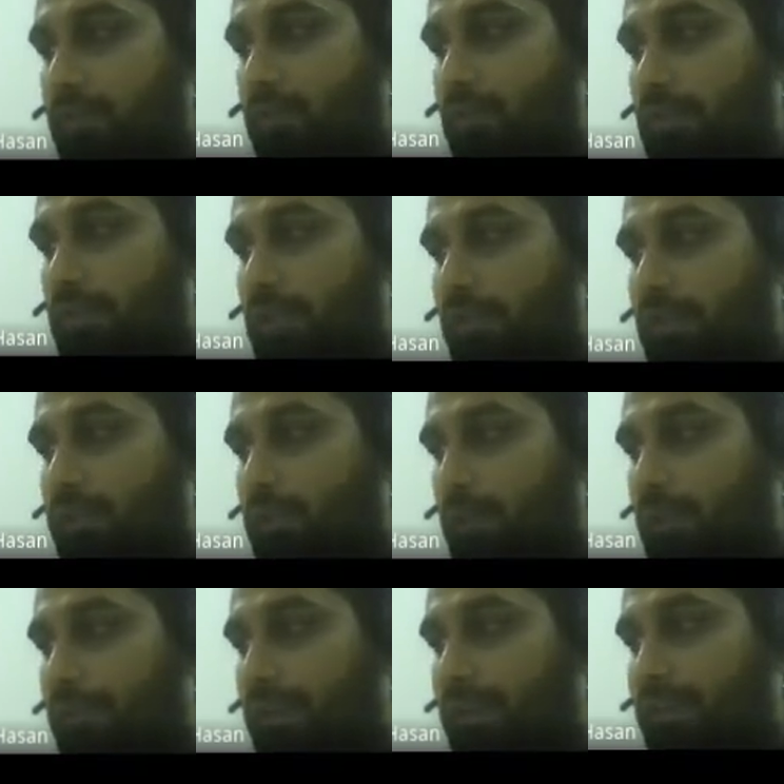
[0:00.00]
So there were
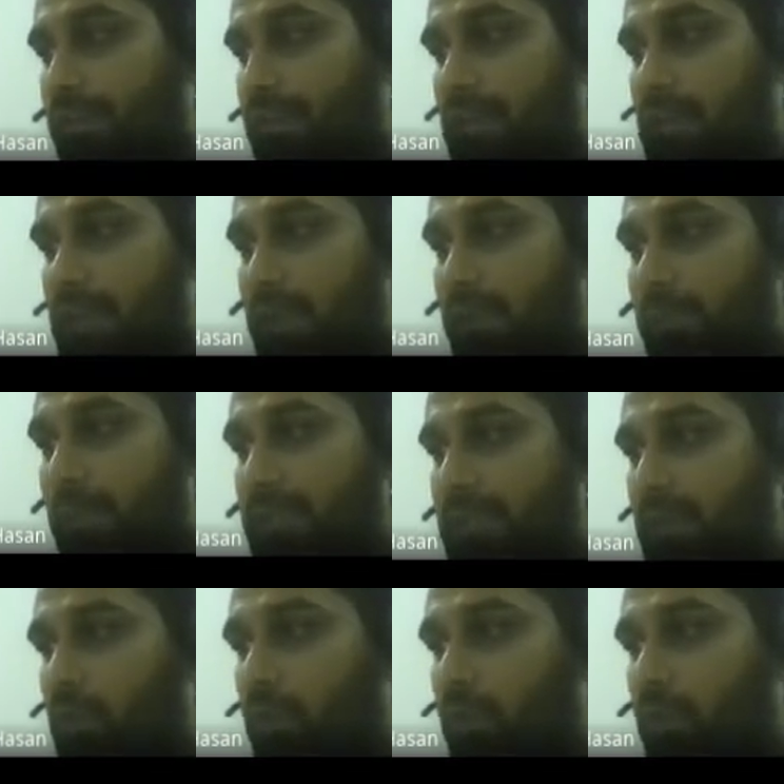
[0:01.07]
12 hits, but the